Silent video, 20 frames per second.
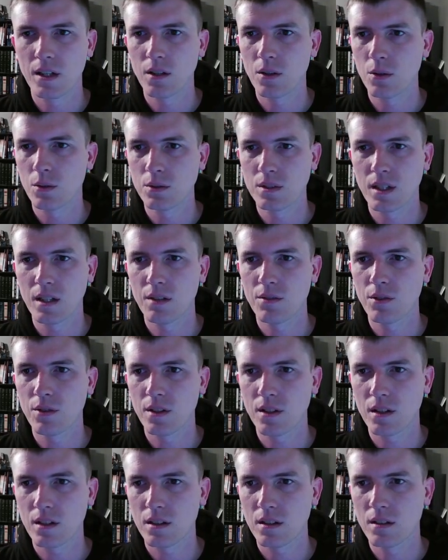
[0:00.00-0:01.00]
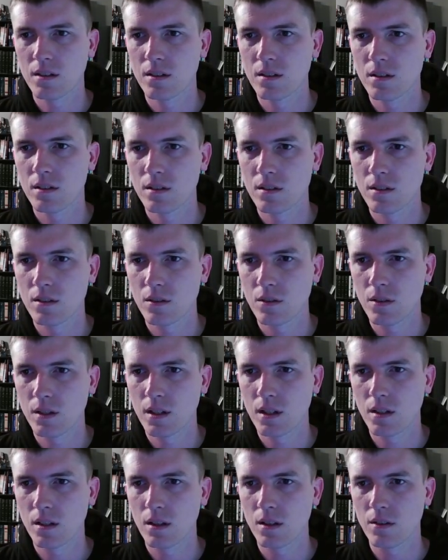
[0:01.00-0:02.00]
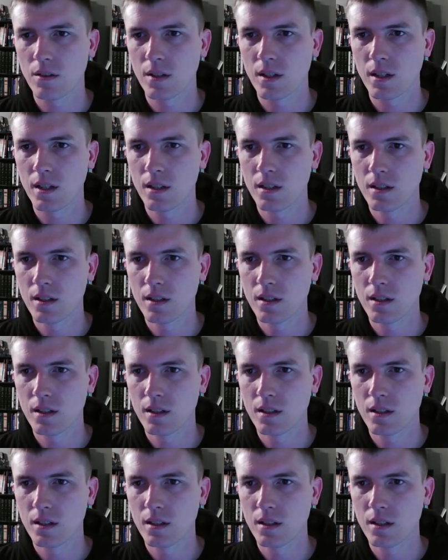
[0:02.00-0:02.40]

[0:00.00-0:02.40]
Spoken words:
closed everything. Well, all right.